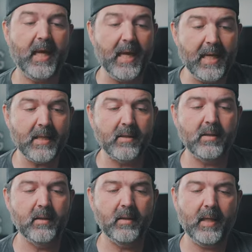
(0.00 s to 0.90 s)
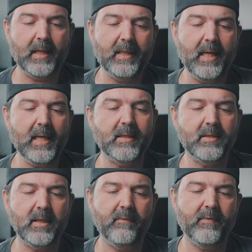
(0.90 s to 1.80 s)
And I
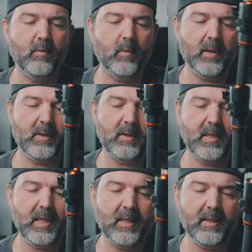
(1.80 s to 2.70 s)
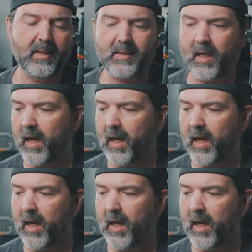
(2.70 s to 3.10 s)
guess if you wanted to take this